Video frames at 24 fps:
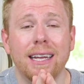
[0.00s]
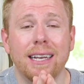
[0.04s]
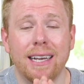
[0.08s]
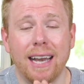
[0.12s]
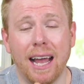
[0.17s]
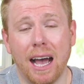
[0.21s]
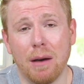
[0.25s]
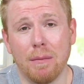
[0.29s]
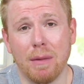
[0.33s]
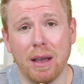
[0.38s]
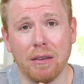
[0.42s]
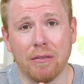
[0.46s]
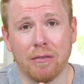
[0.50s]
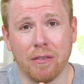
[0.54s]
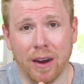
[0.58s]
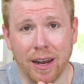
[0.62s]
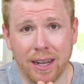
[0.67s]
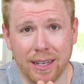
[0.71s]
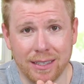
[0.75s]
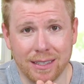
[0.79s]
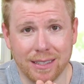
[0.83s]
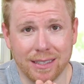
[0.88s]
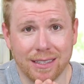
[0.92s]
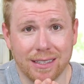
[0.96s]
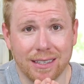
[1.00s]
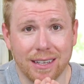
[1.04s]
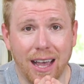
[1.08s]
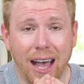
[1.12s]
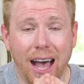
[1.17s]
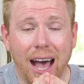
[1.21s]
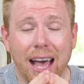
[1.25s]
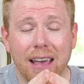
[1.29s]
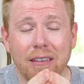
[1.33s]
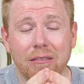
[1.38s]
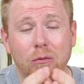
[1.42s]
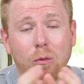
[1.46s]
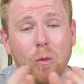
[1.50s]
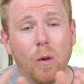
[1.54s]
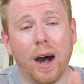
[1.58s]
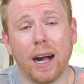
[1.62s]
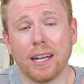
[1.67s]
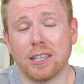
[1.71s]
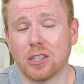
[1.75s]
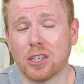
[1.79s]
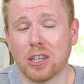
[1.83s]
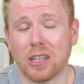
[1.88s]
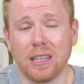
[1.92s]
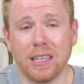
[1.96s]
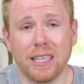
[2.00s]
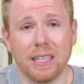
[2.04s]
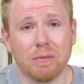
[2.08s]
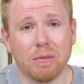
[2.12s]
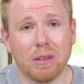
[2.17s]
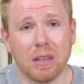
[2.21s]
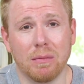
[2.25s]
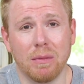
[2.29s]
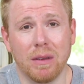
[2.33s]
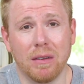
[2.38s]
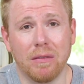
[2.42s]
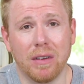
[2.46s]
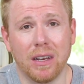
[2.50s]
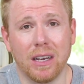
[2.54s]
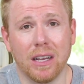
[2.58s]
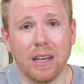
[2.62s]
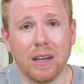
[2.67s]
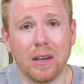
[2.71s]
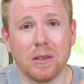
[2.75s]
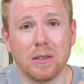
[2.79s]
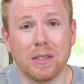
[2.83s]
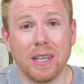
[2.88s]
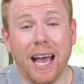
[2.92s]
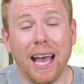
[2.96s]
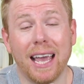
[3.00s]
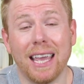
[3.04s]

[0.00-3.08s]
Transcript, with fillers: Now, my friends, I've watched Clean With Me videos,